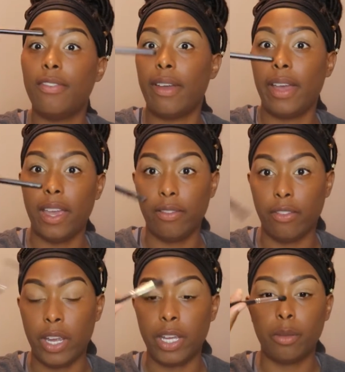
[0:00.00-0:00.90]

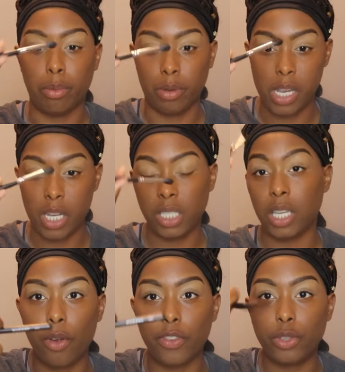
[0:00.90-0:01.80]
brush,
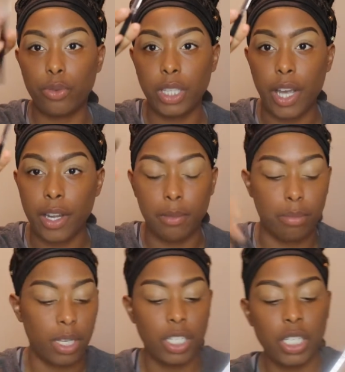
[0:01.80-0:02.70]
Morphe 330
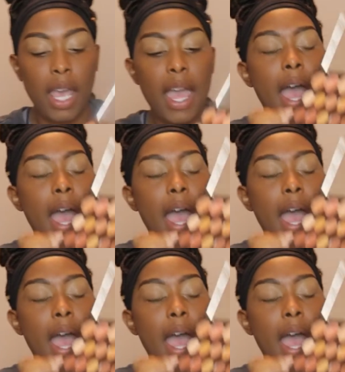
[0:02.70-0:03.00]
brush.